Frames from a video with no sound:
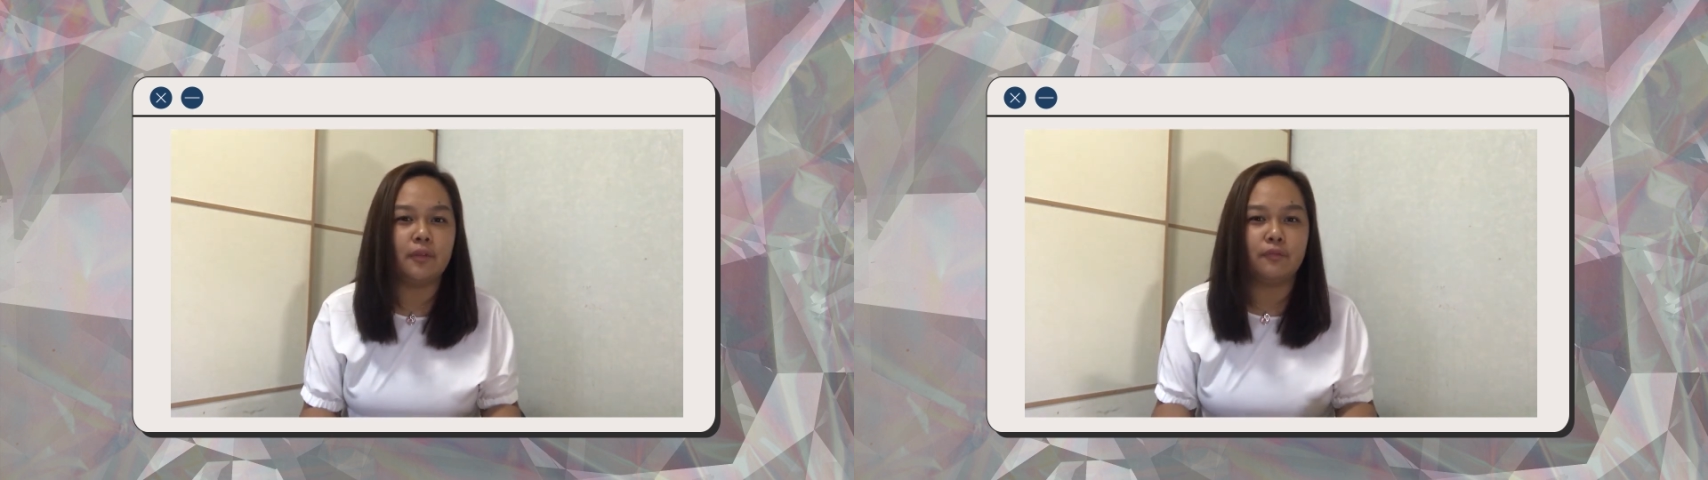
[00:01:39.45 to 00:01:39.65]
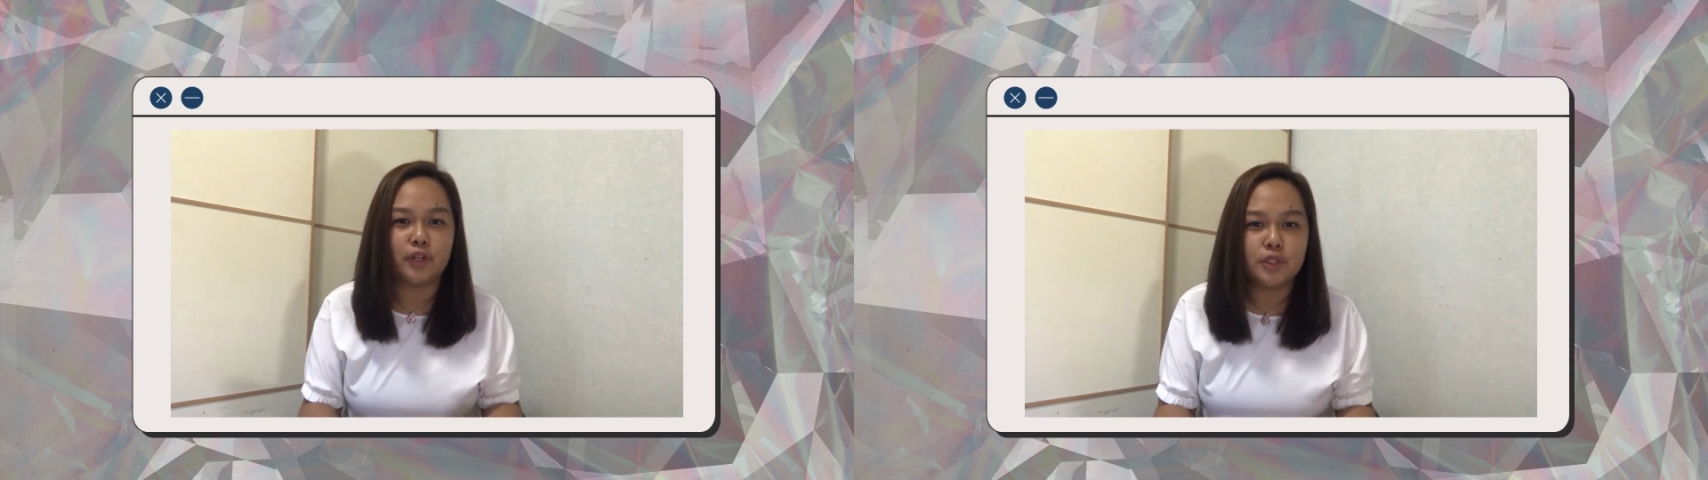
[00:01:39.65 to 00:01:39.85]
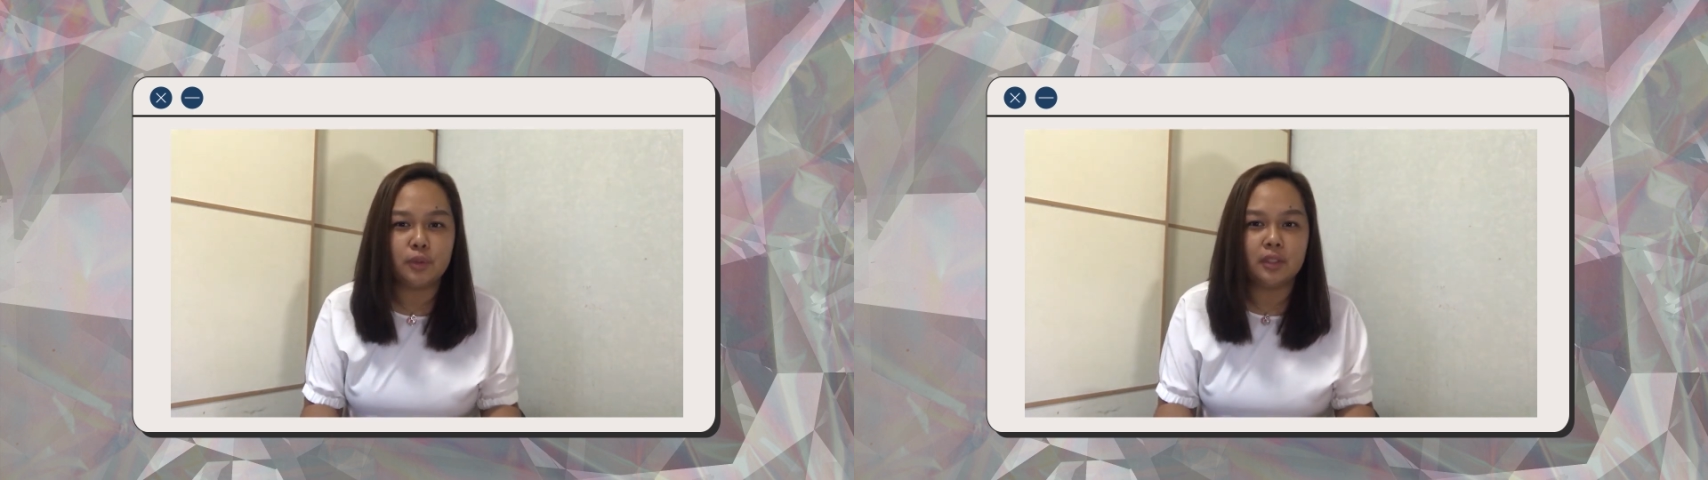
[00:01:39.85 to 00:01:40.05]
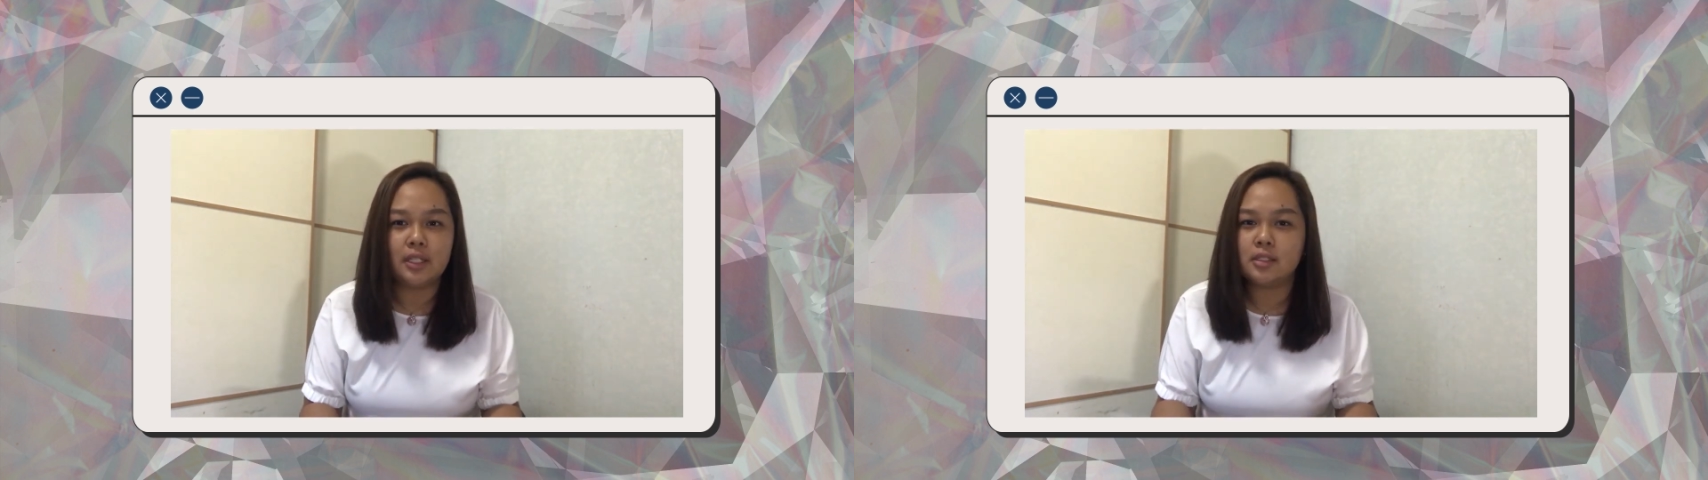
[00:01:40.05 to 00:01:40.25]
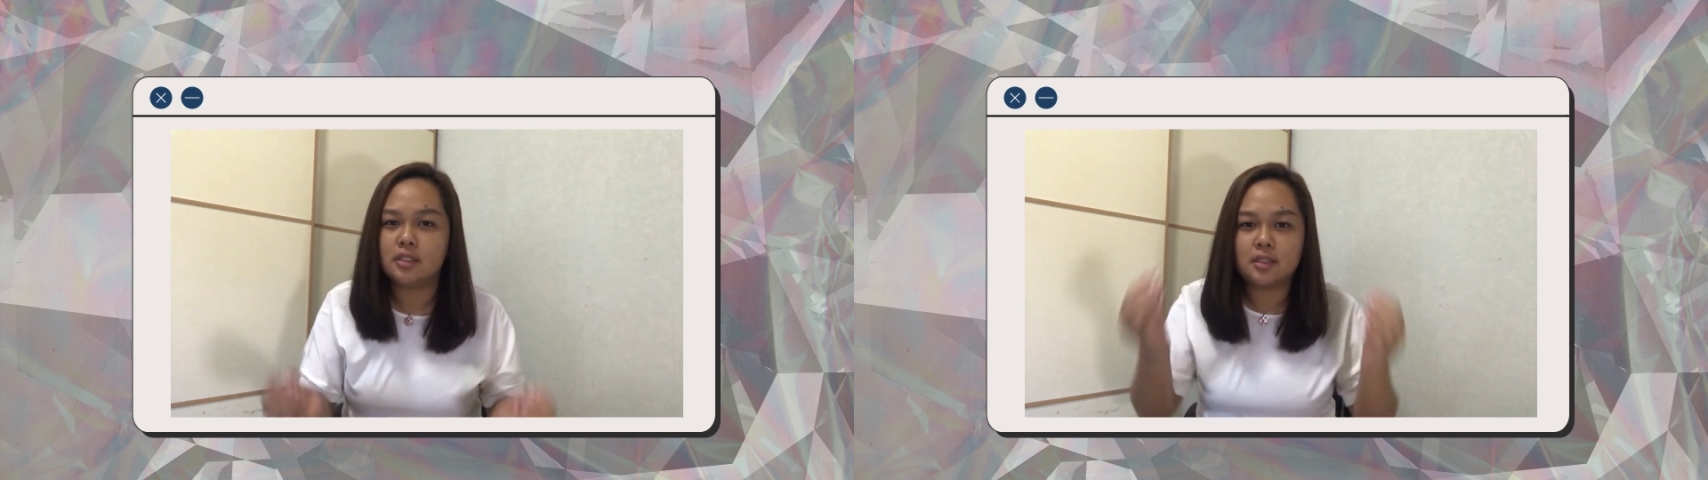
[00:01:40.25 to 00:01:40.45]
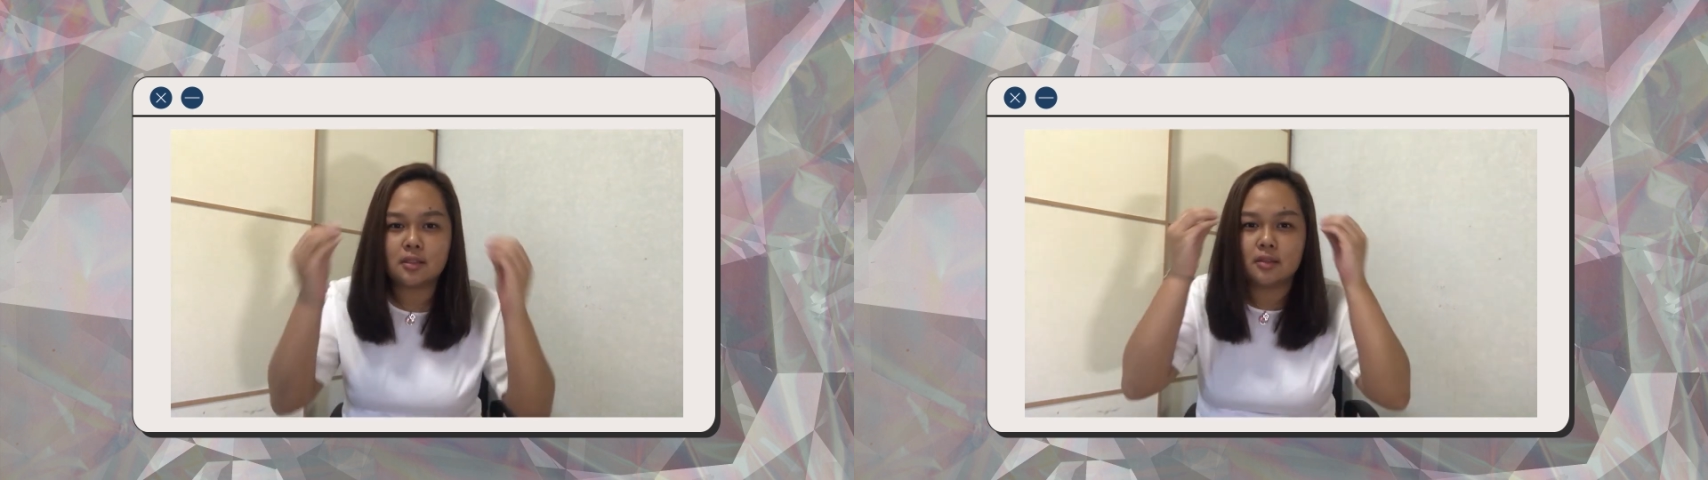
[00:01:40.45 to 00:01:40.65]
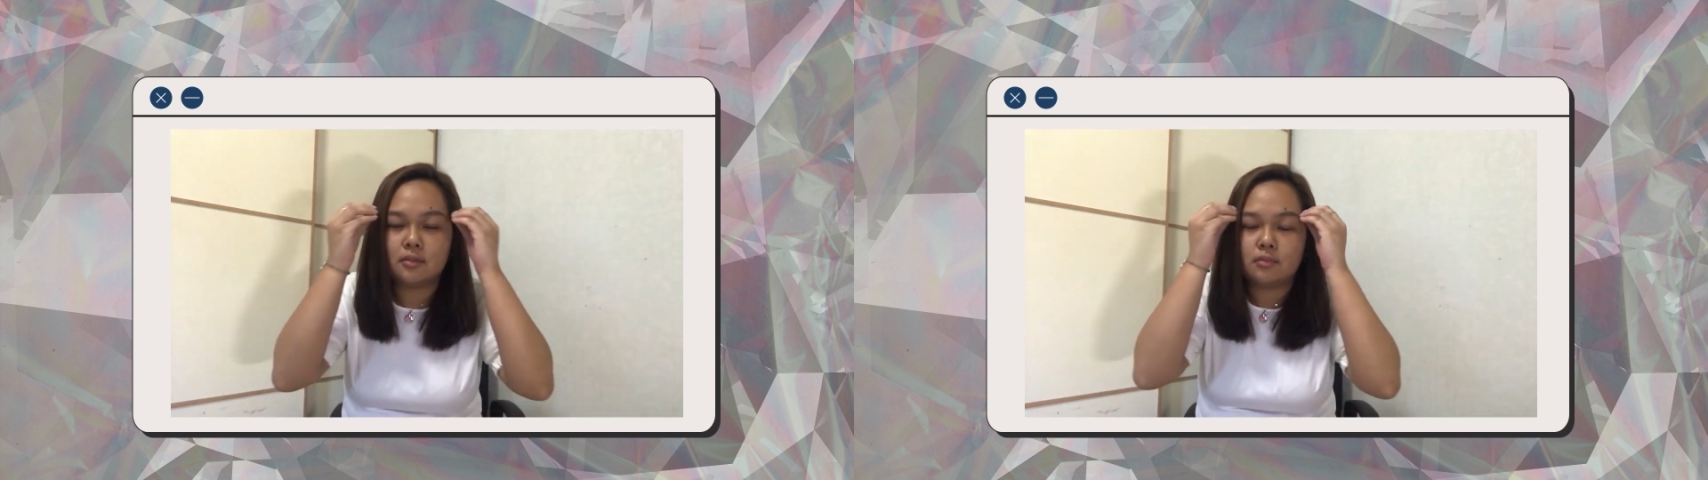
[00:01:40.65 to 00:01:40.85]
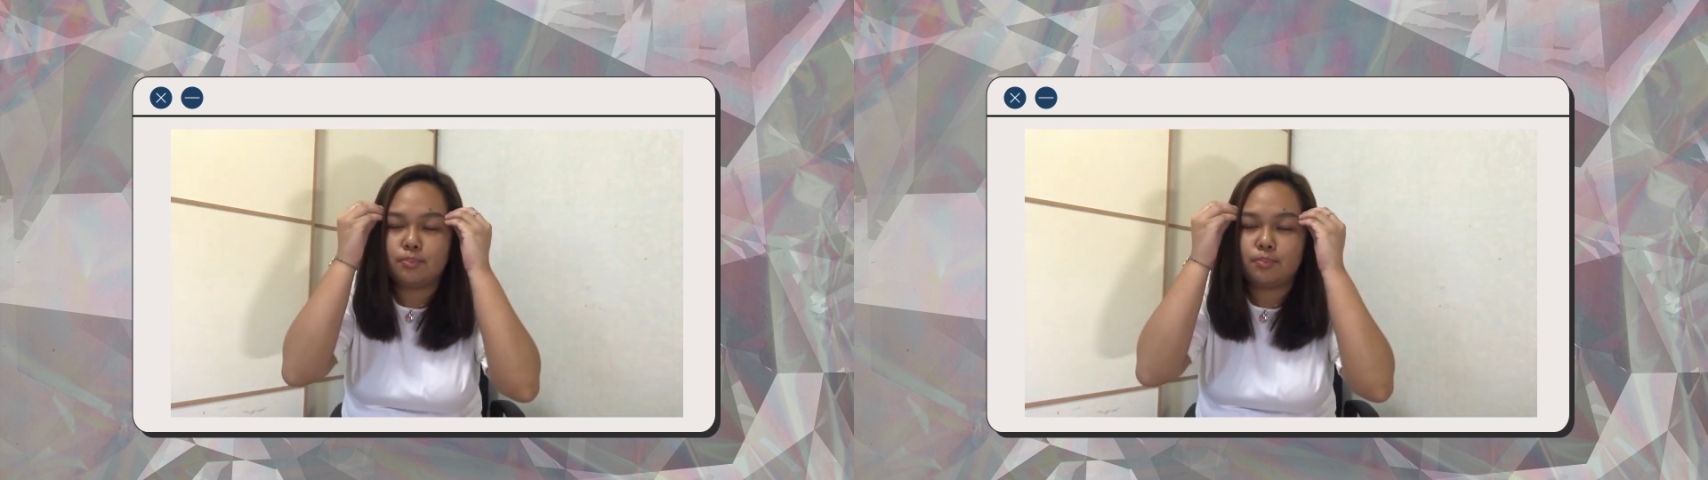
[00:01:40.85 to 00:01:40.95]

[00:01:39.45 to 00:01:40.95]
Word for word: that virtually is just